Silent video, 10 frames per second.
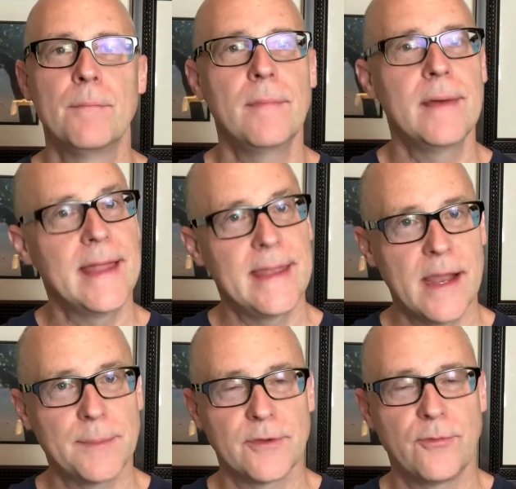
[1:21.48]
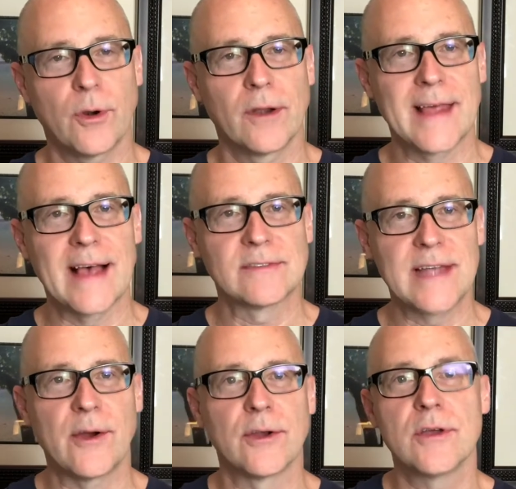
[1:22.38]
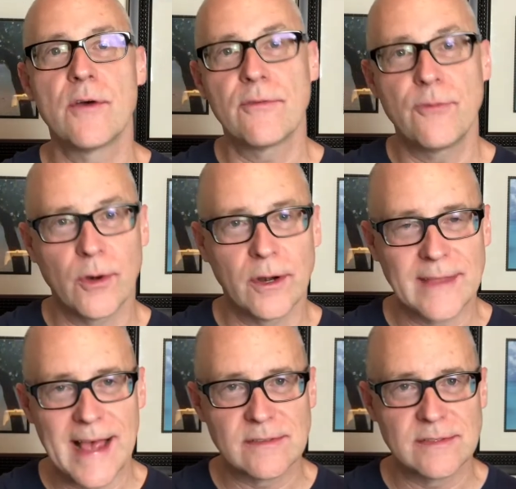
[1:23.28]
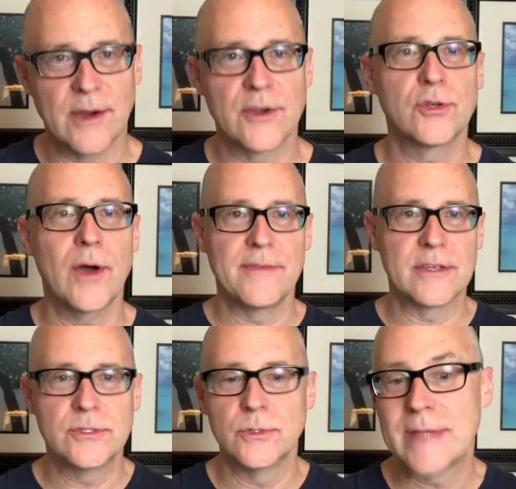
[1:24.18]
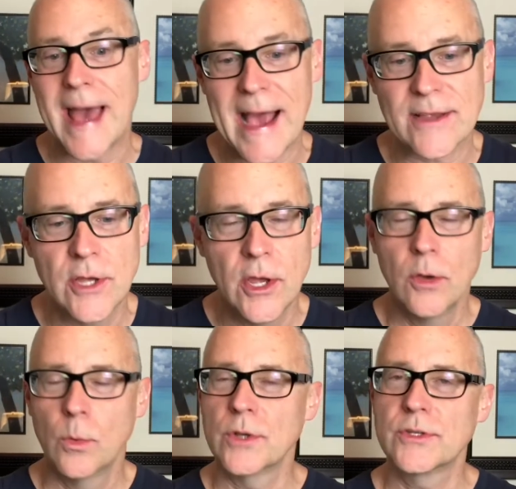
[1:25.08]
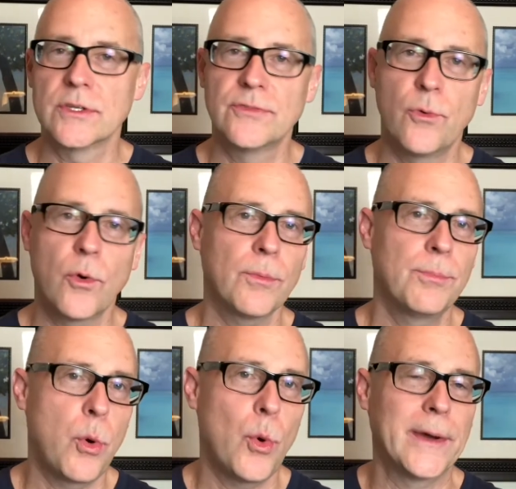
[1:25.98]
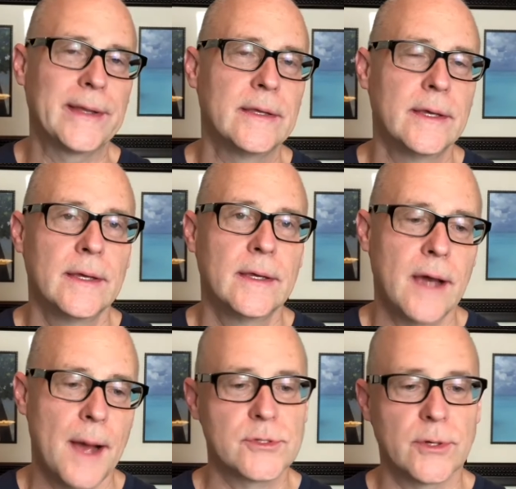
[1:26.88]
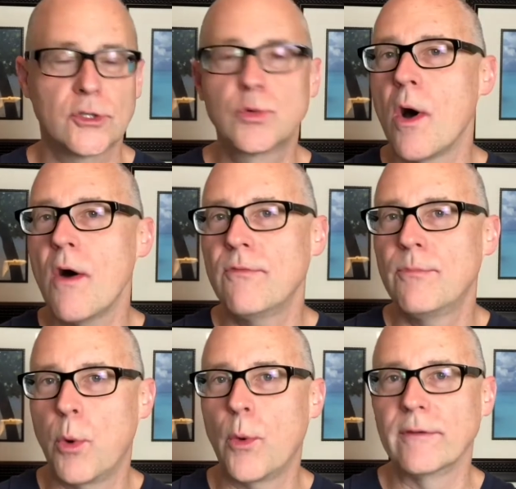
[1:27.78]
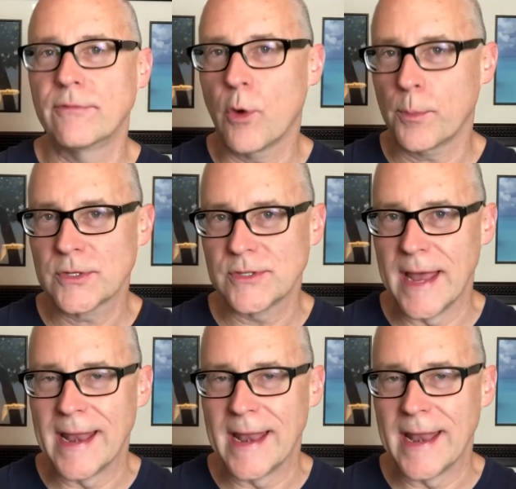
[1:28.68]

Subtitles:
And then up to $400,000. Over $400,000, you'll have this new tax, which is 12.4%.